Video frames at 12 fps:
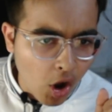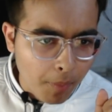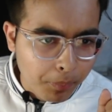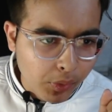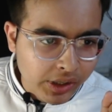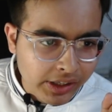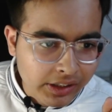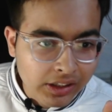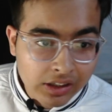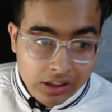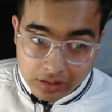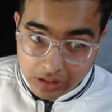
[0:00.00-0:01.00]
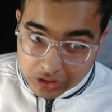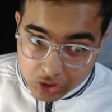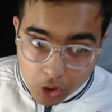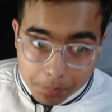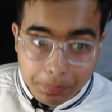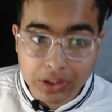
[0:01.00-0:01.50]
opponent does
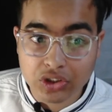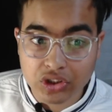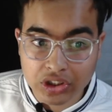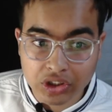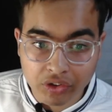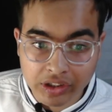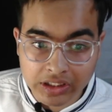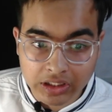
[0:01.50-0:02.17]
not play g3,